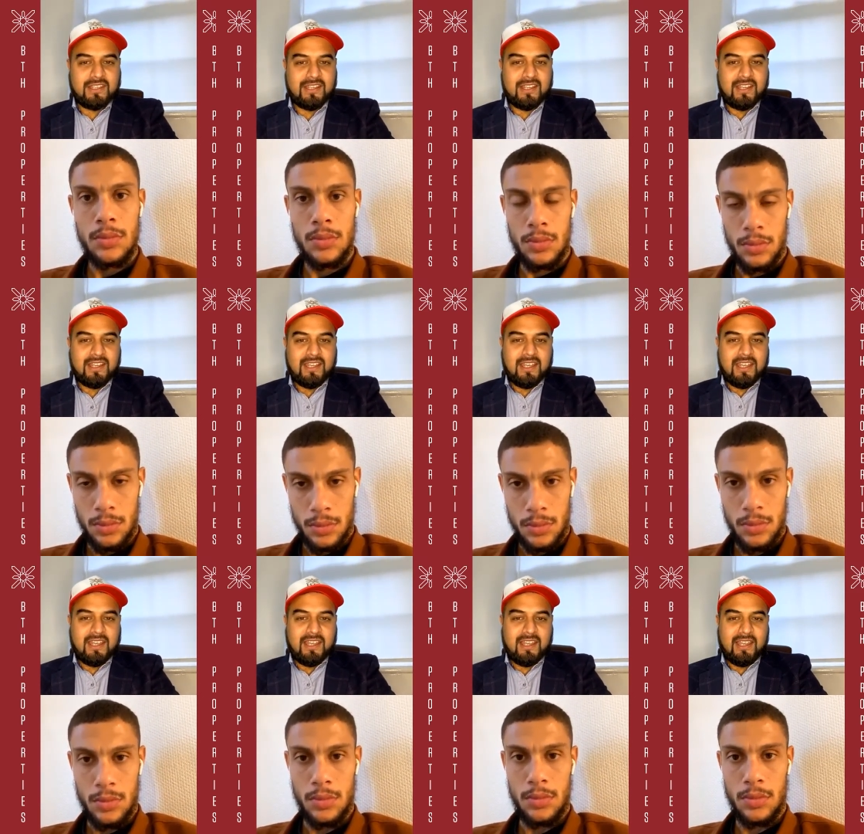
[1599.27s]

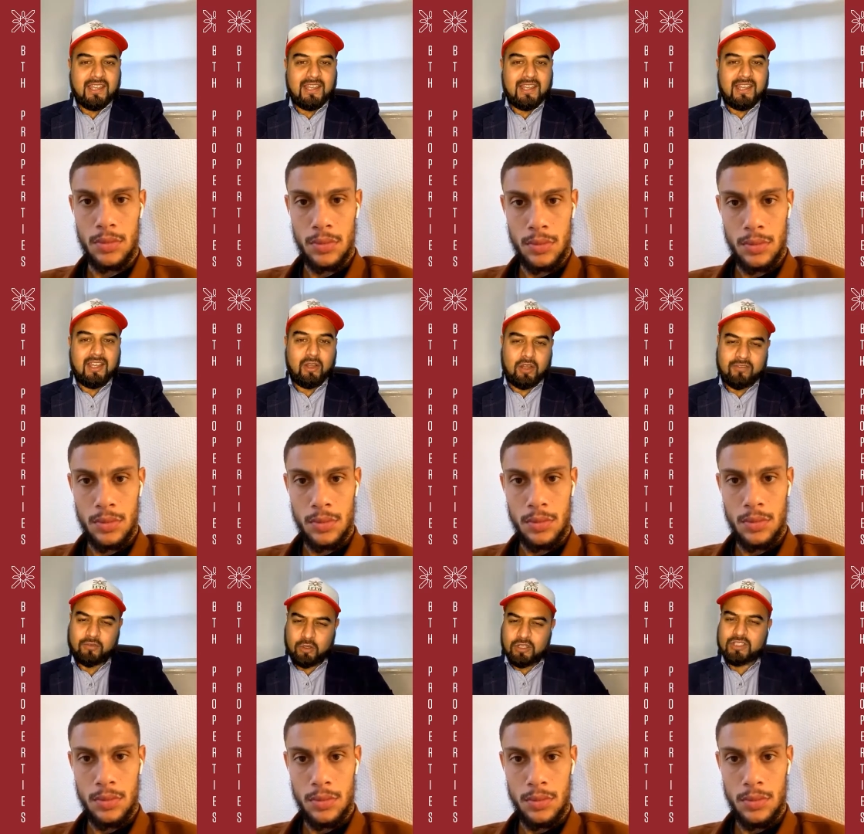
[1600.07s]
Speaker 1: Mm-hmm. Uh,
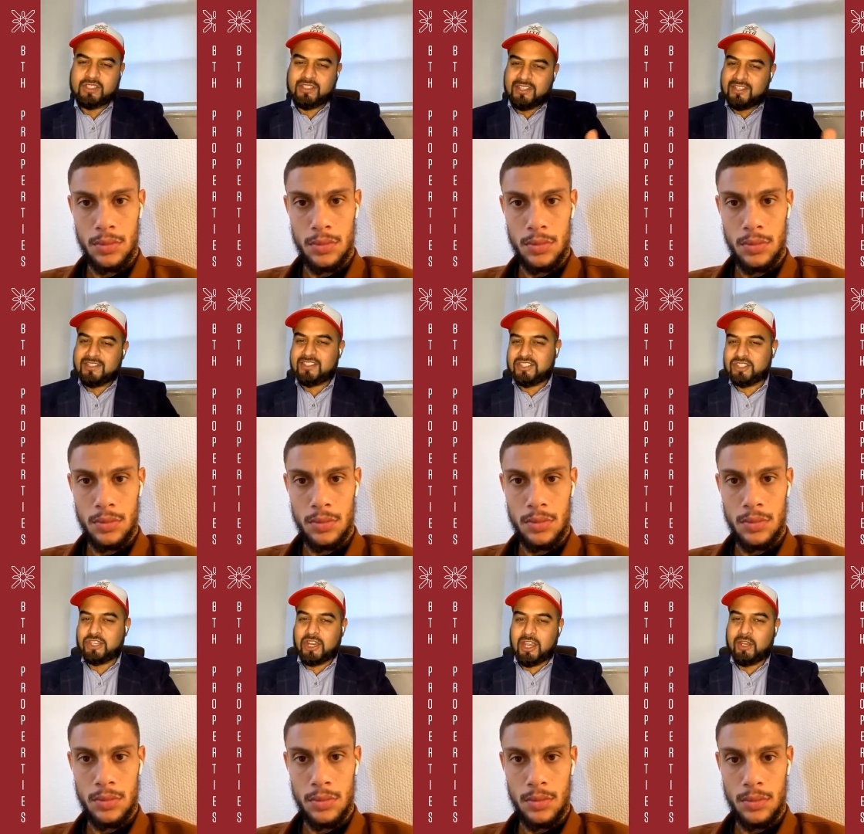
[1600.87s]
of course, the
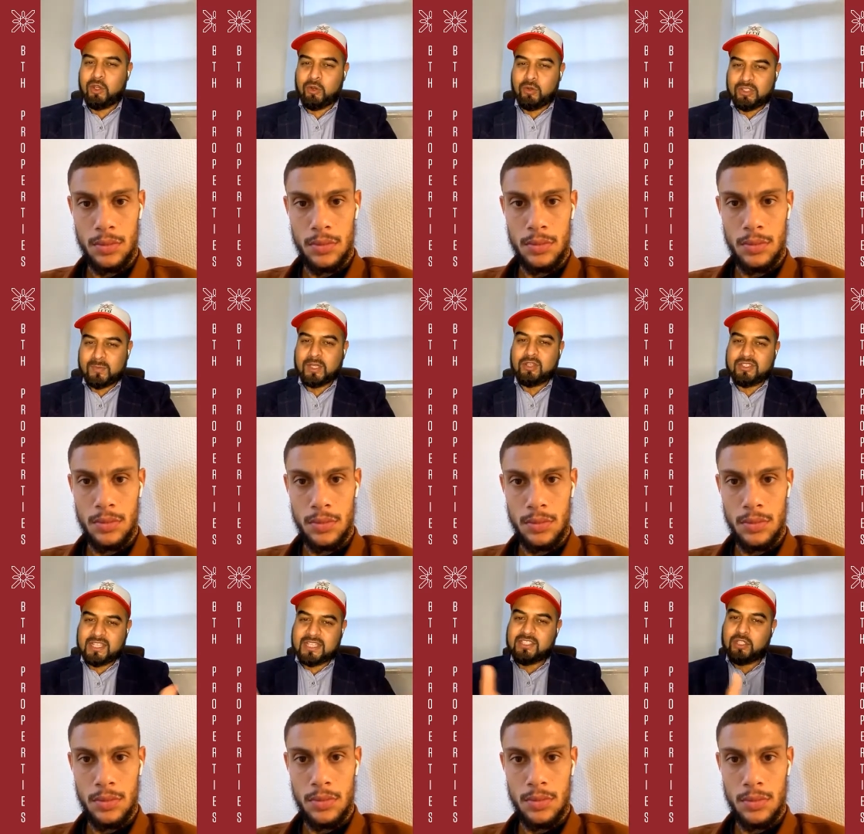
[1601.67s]
decision I know is because
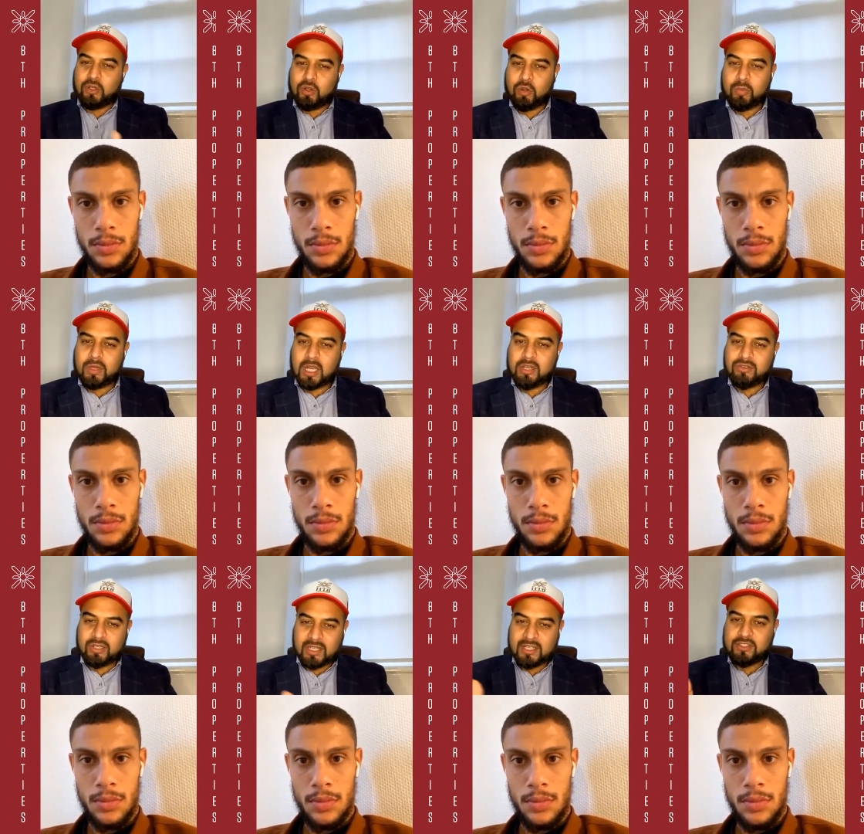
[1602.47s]
that's your home
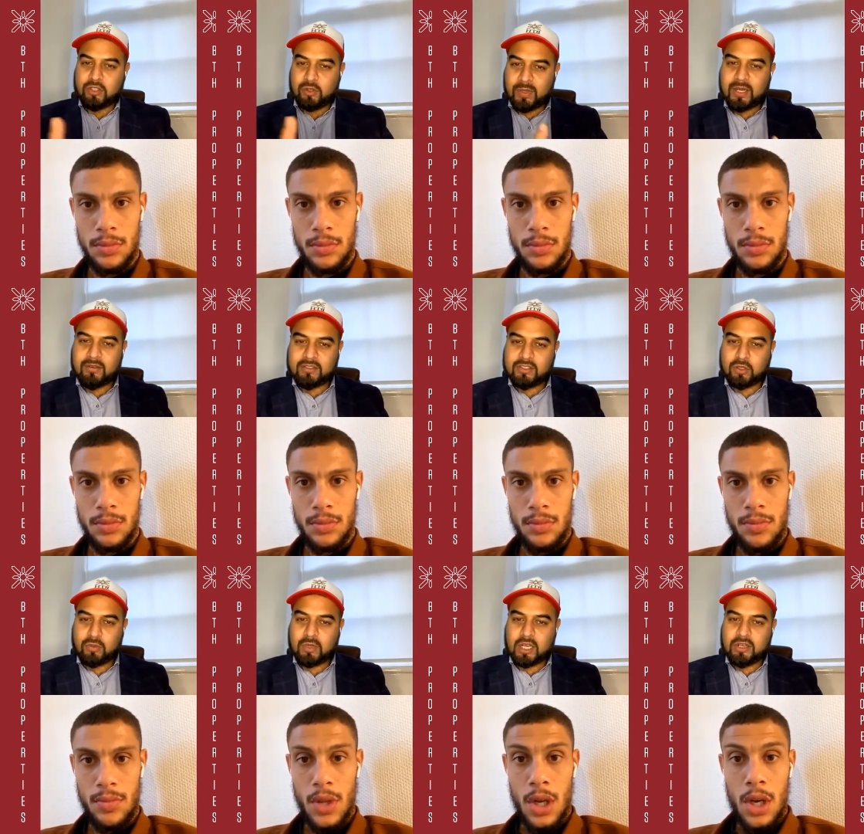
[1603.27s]
country, that's your parents'
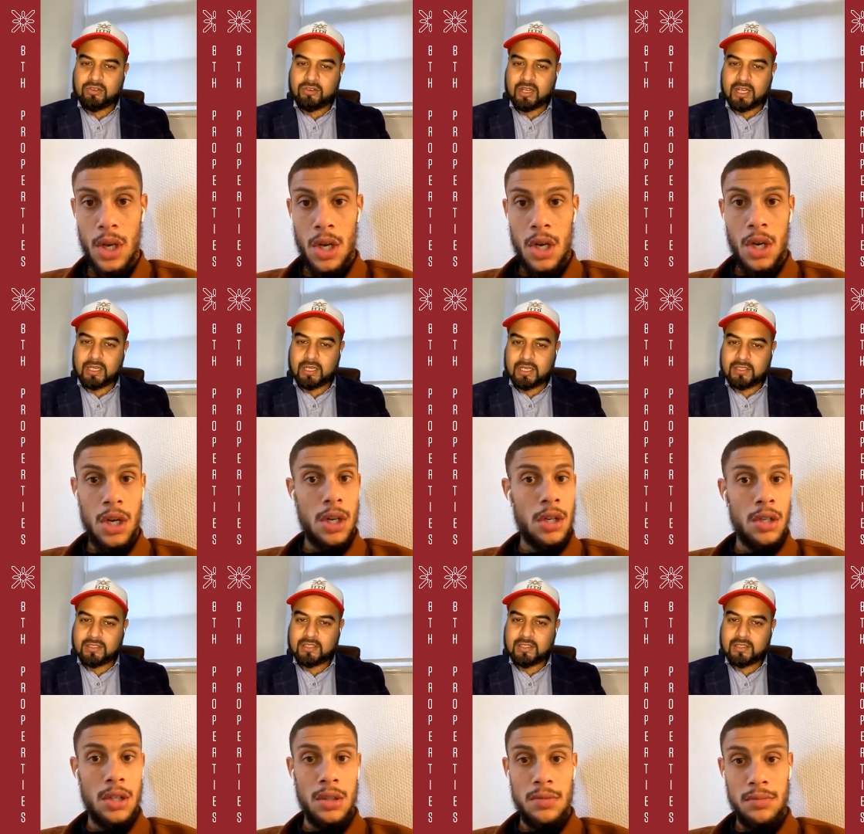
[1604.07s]
home country, I
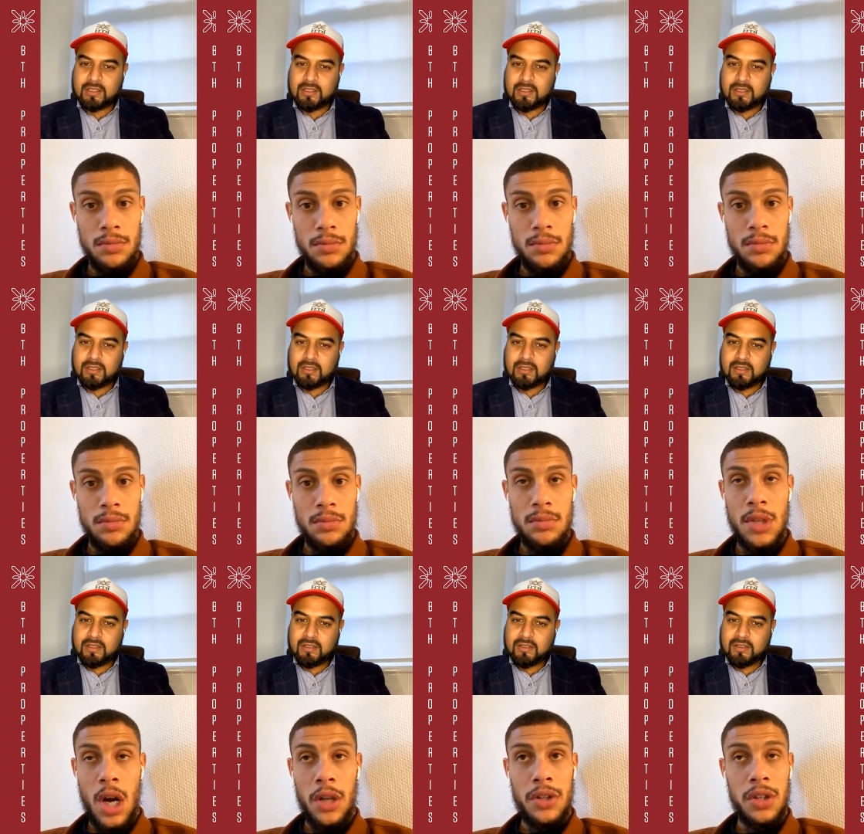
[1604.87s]
guess.
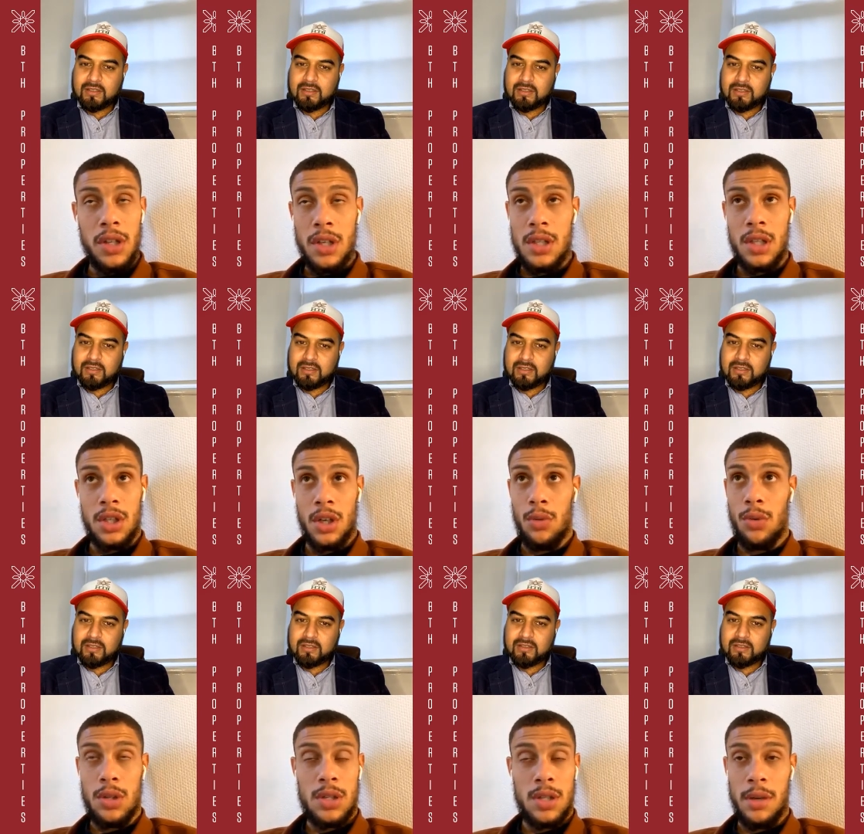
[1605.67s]
Speaker 2: No, the decision
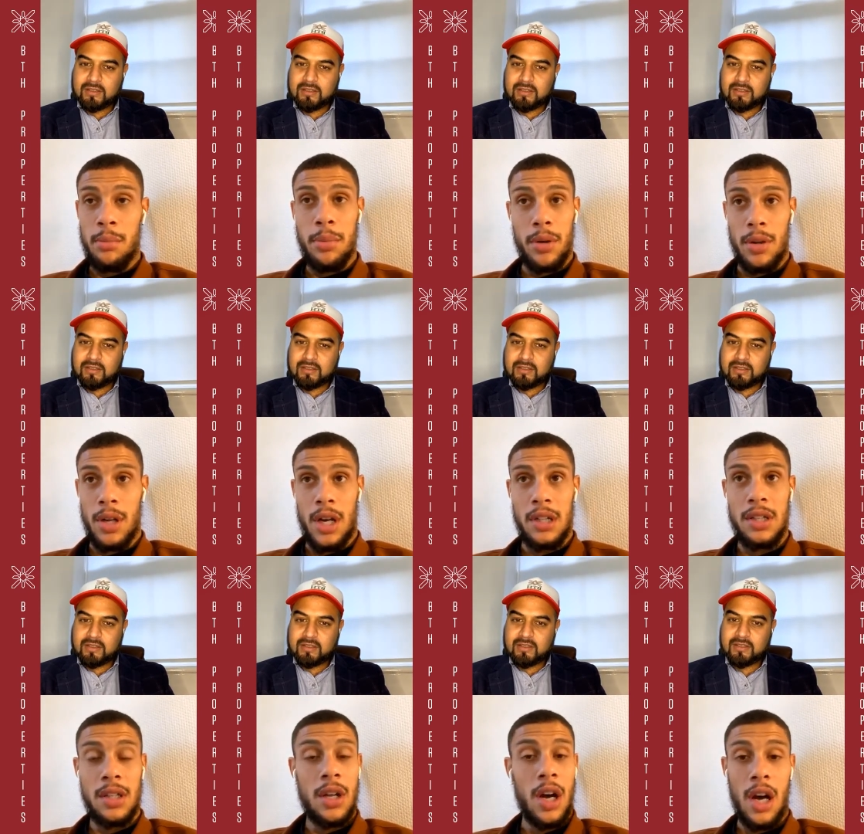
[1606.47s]
was simple. I
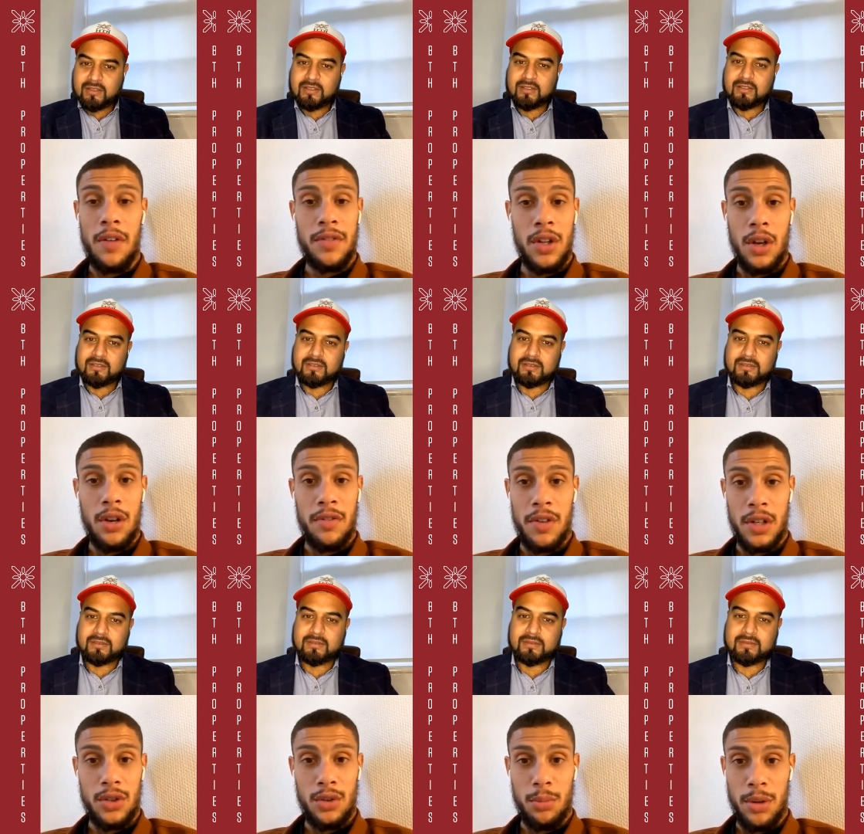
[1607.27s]
didn't have the
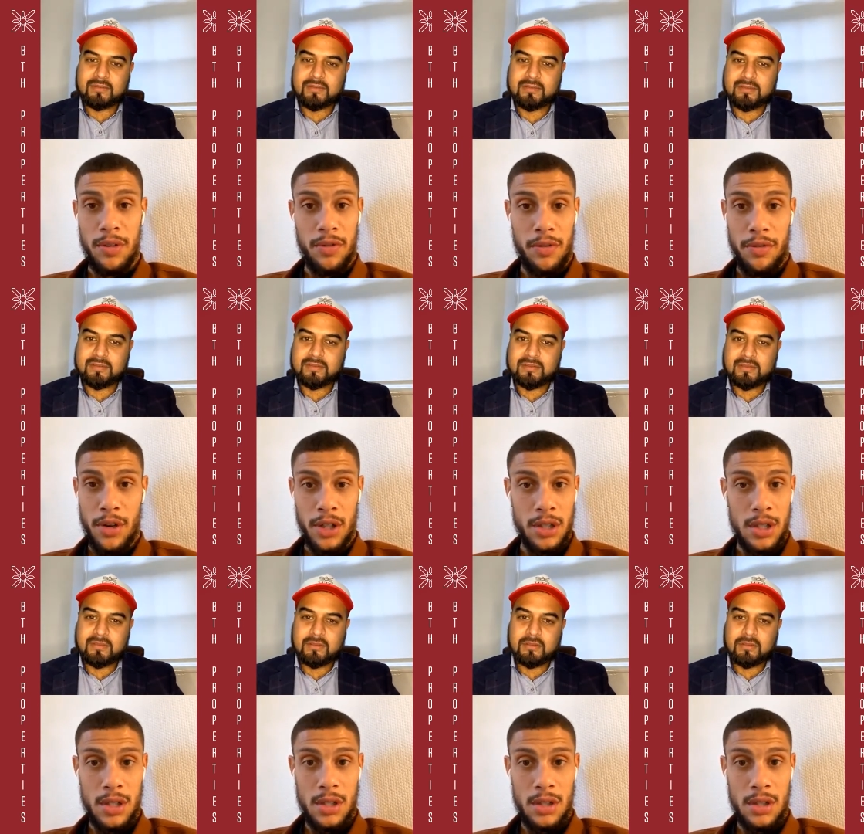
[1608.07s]
level to play for France.